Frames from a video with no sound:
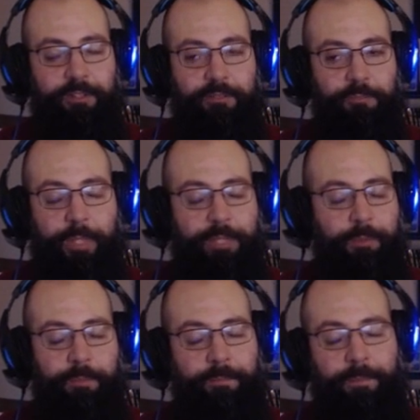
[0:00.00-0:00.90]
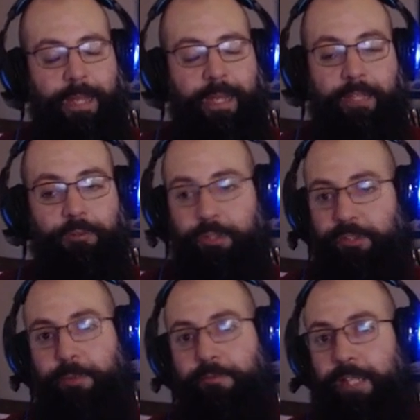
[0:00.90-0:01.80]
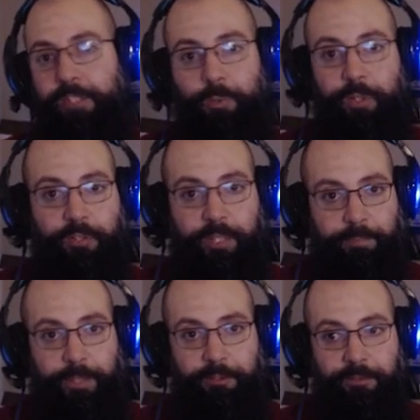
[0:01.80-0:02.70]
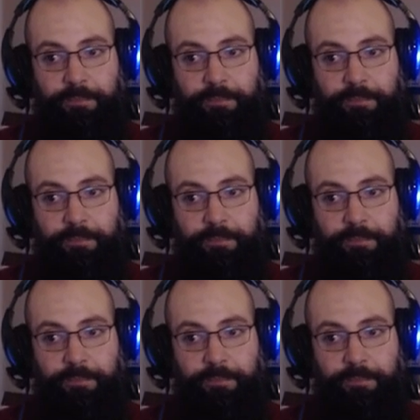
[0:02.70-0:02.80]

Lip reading: we I had to accept the fact she wasn't getting better.